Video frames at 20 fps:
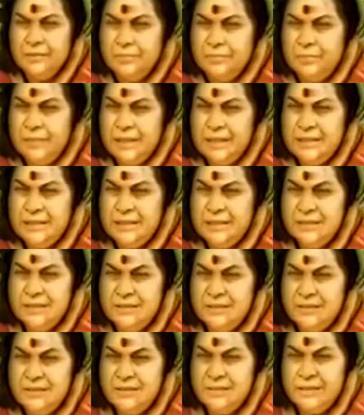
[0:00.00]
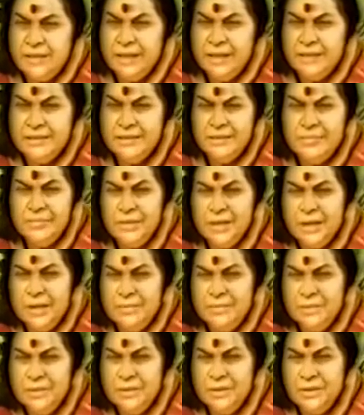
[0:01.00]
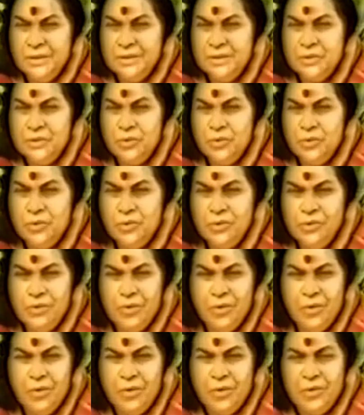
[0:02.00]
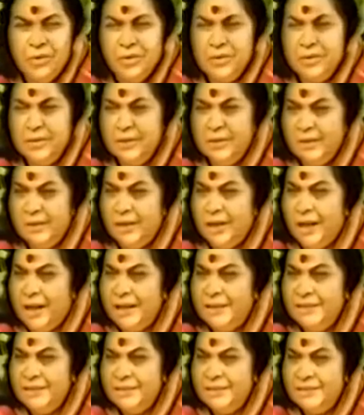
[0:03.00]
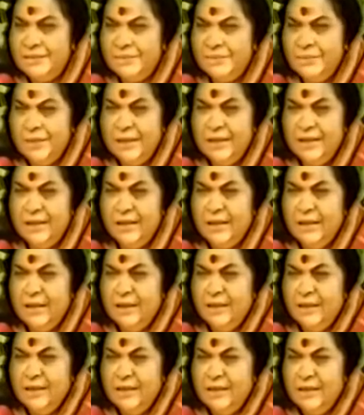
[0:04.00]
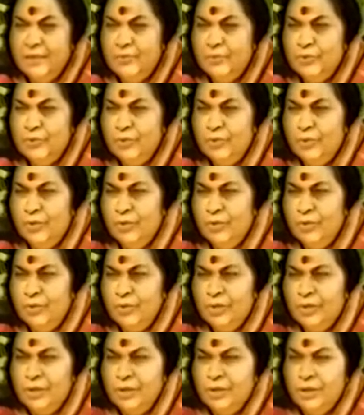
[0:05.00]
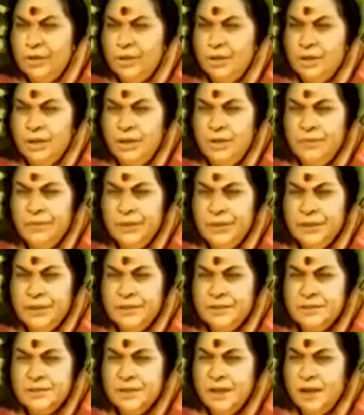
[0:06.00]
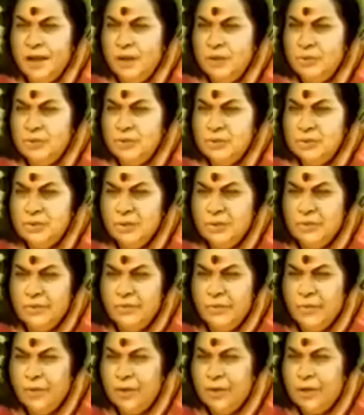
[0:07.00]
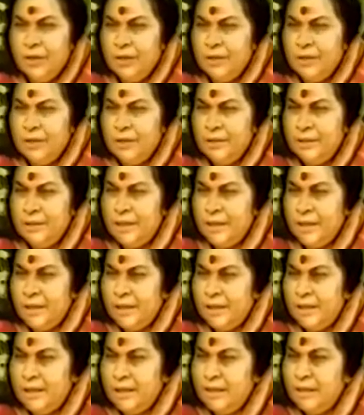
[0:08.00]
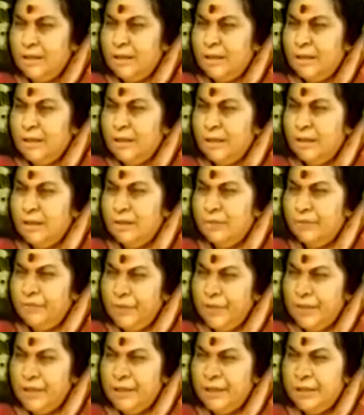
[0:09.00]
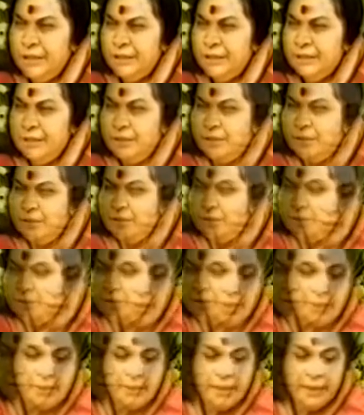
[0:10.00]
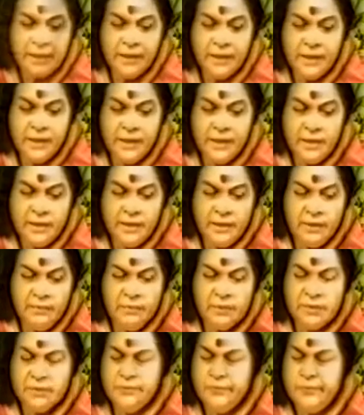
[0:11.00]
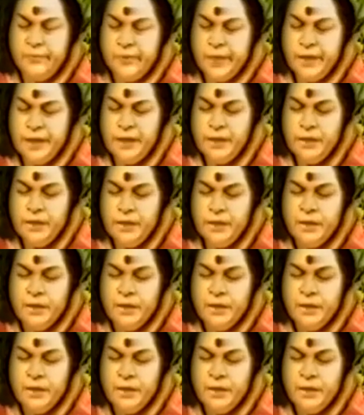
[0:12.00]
places, like sometimes on the stone or on the grass, when he would go with his cows for their feeding. Secondly, he was very,